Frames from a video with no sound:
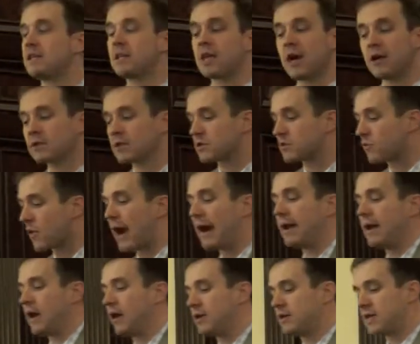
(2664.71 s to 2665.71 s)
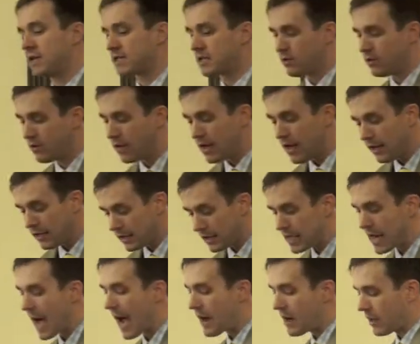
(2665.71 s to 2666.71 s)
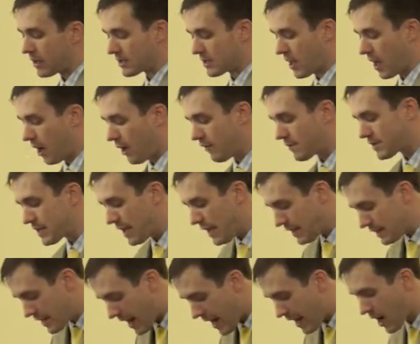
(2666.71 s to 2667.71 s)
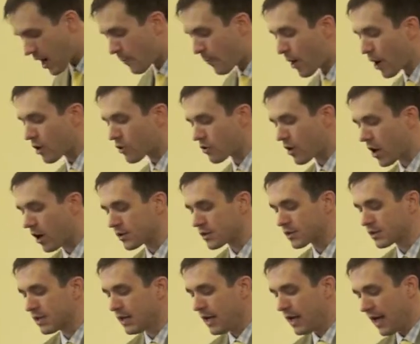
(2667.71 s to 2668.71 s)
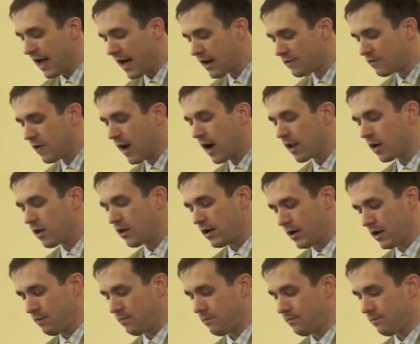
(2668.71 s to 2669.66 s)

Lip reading: tells us right here, He says to deny ourselves, take up our cross, and follow Him.